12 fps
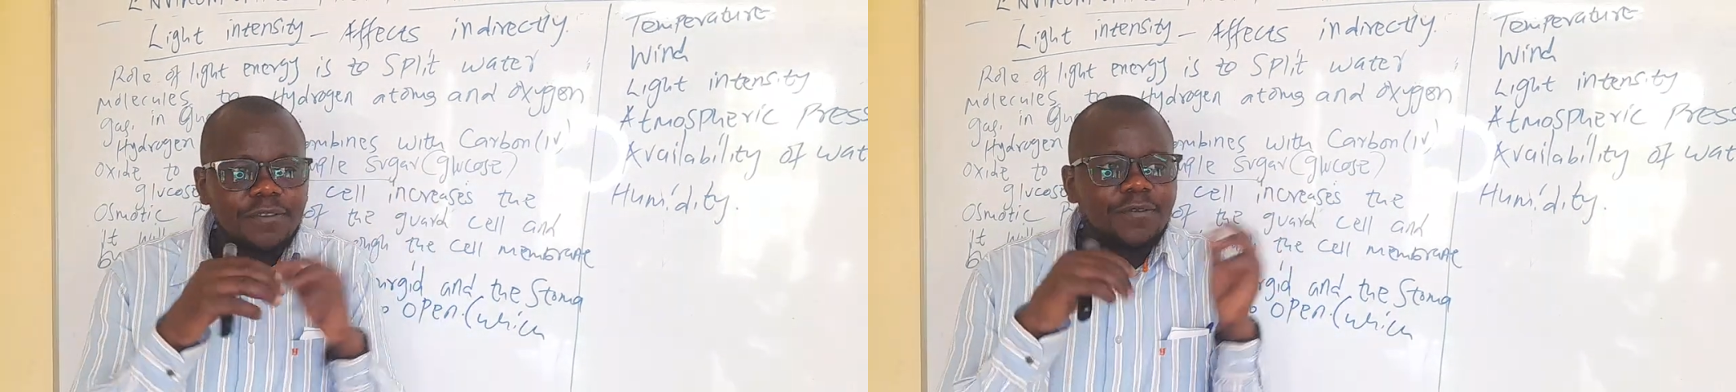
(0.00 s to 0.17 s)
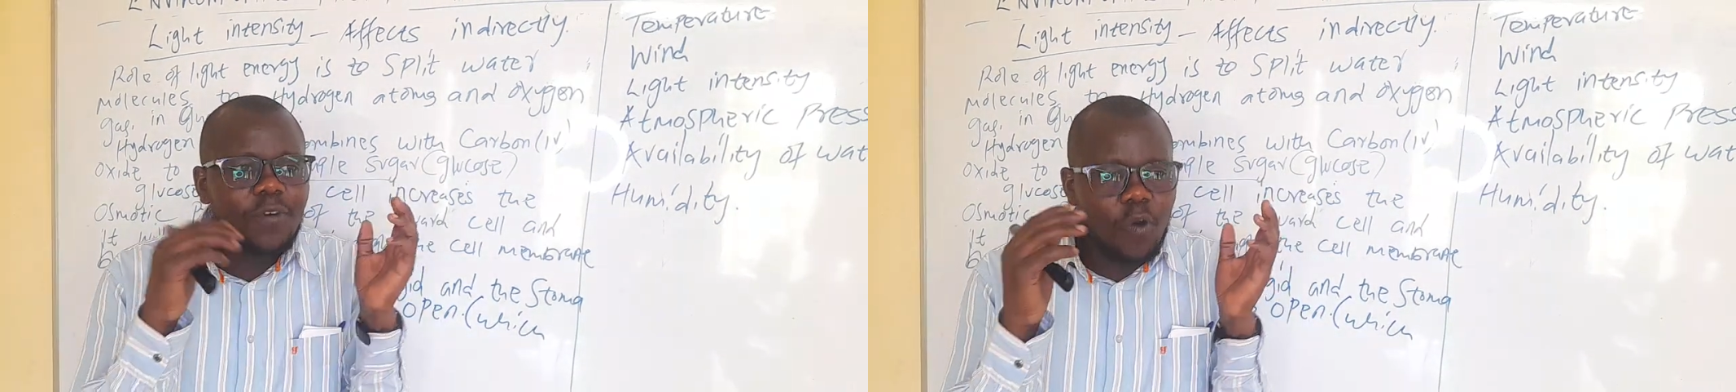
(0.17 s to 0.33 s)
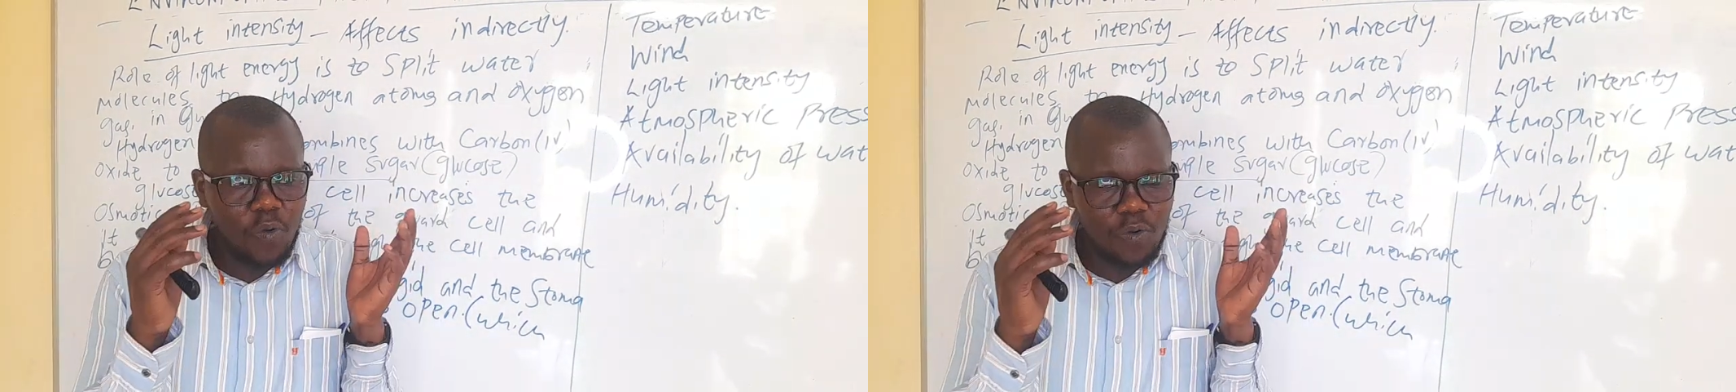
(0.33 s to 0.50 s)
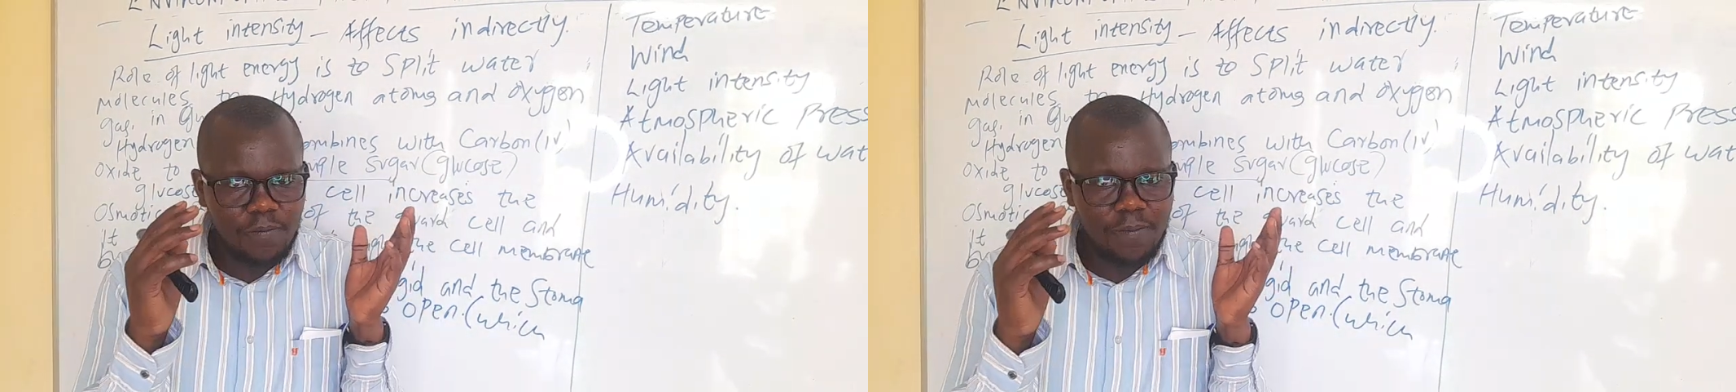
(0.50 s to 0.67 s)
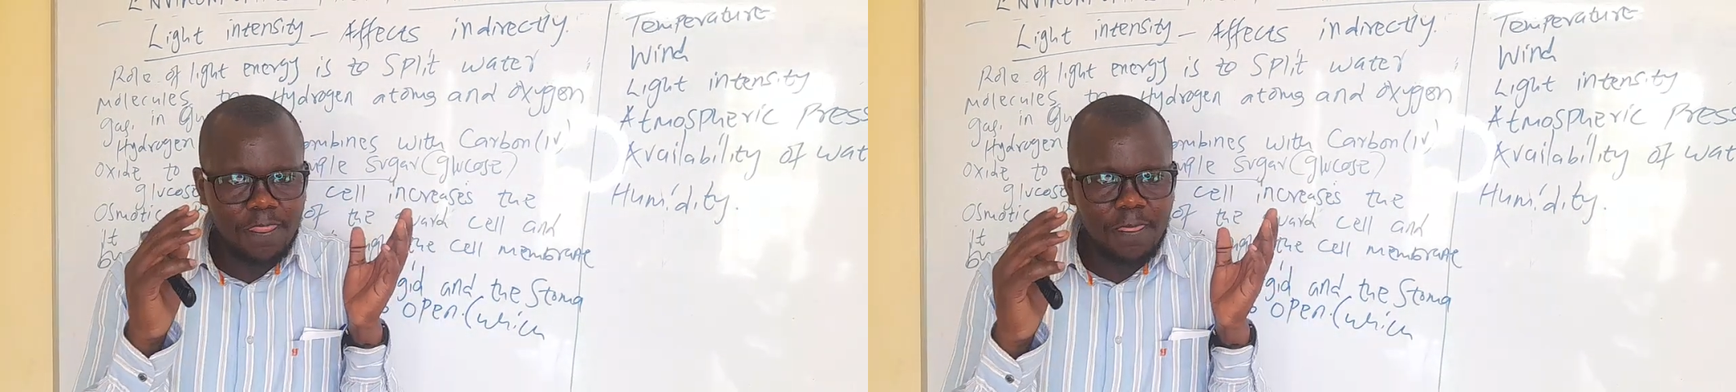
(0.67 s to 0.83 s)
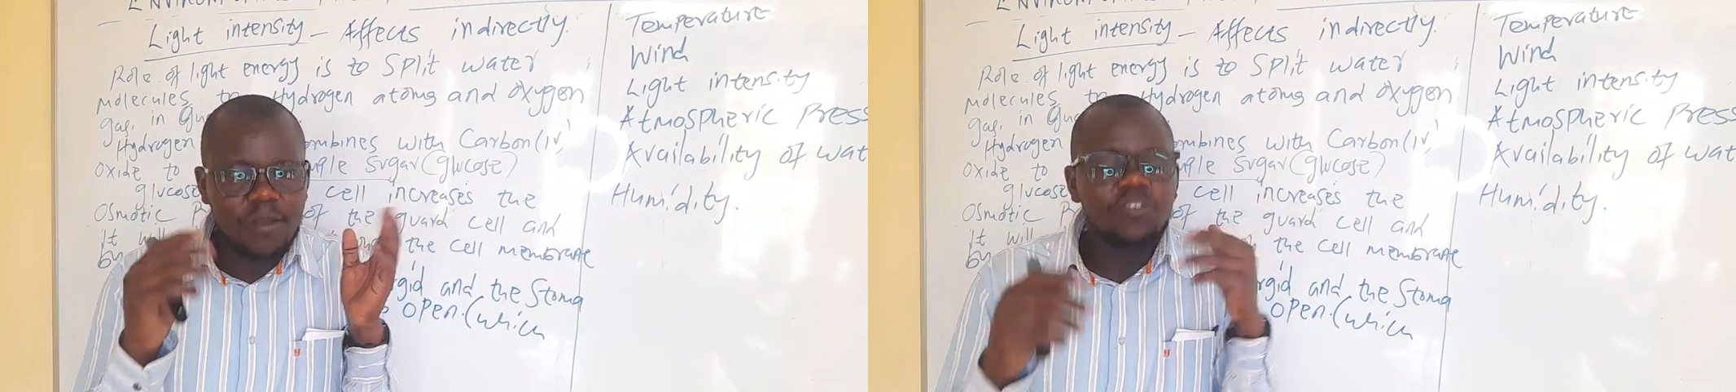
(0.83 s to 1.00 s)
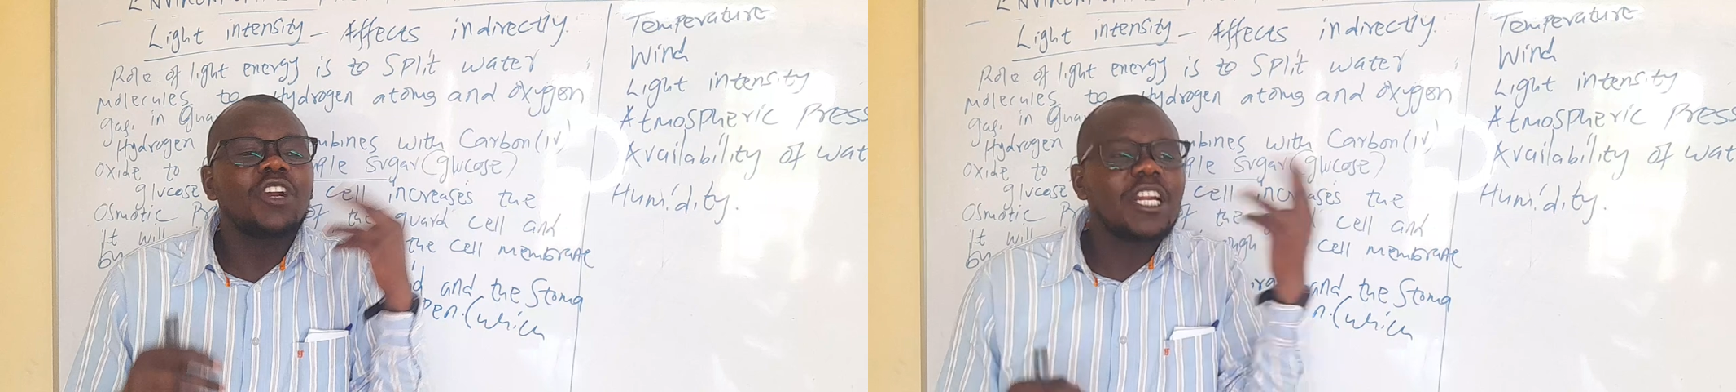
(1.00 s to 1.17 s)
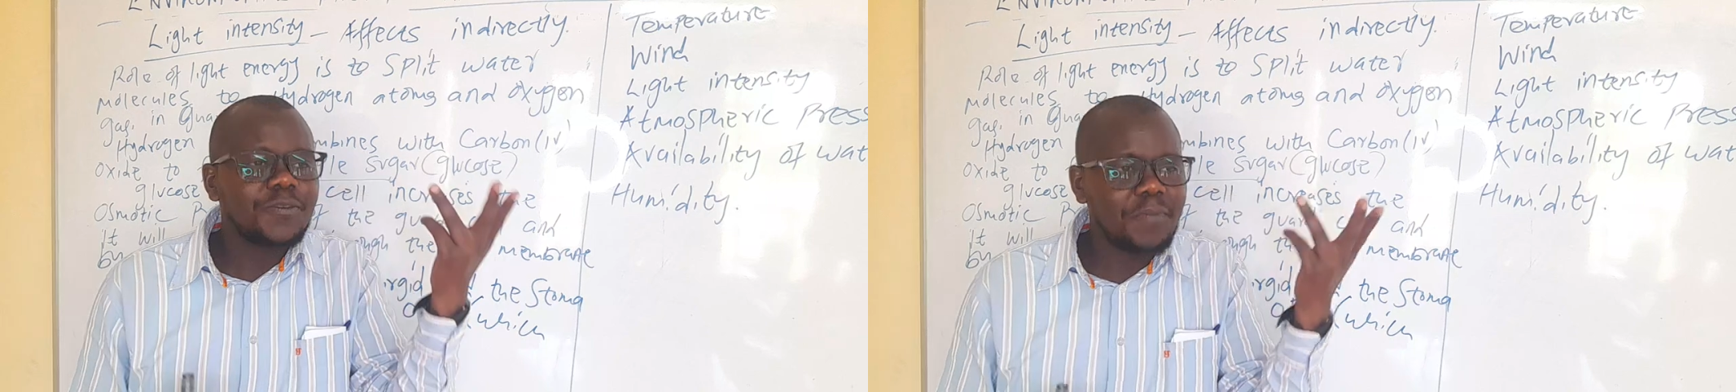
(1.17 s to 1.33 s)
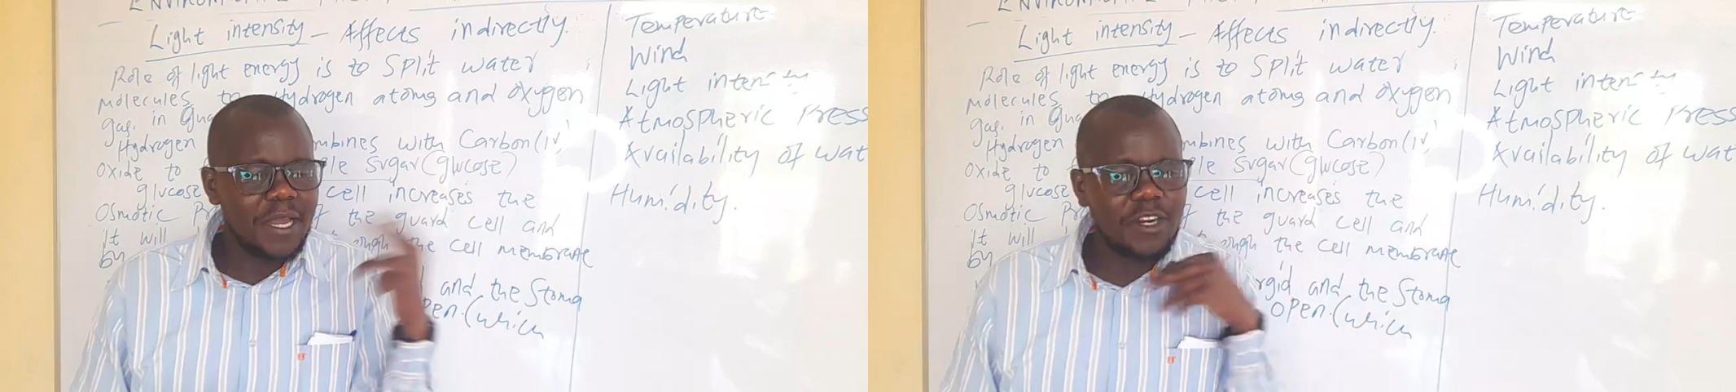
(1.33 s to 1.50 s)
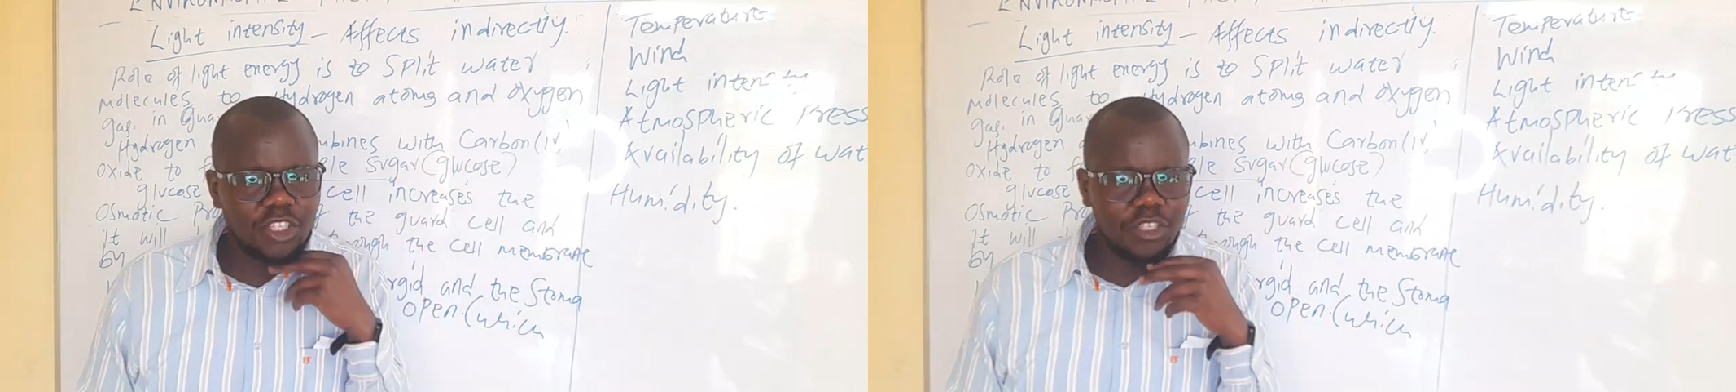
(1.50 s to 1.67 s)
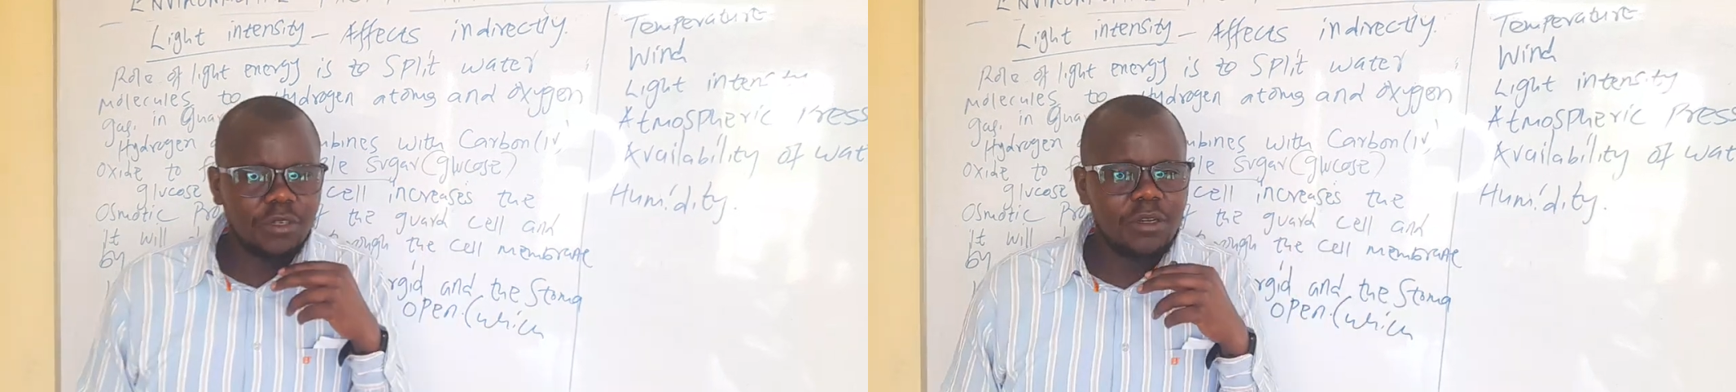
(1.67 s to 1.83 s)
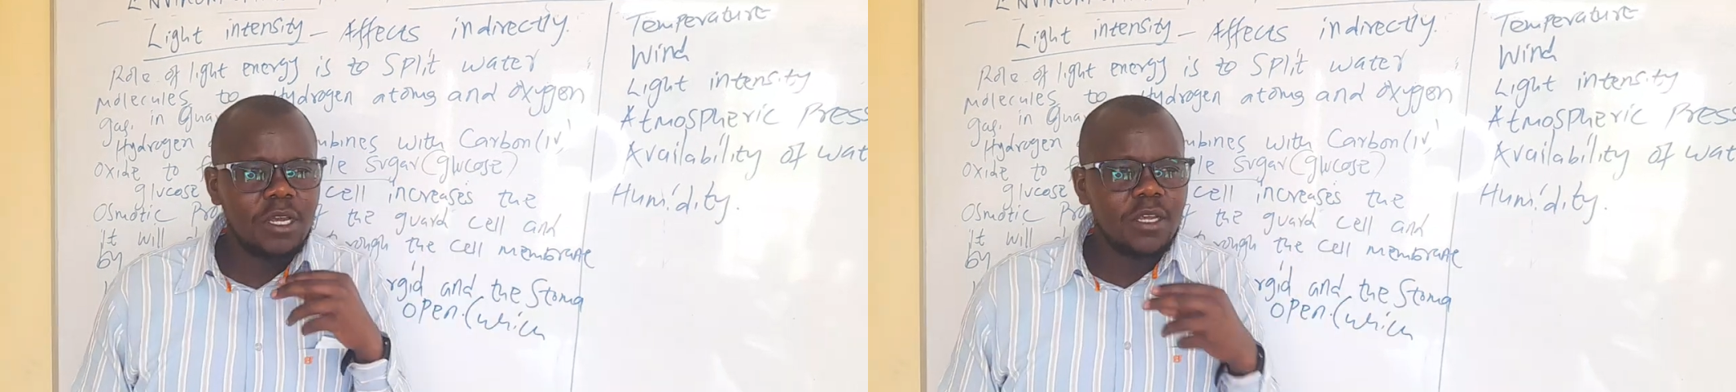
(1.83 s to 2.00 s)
for transpiration.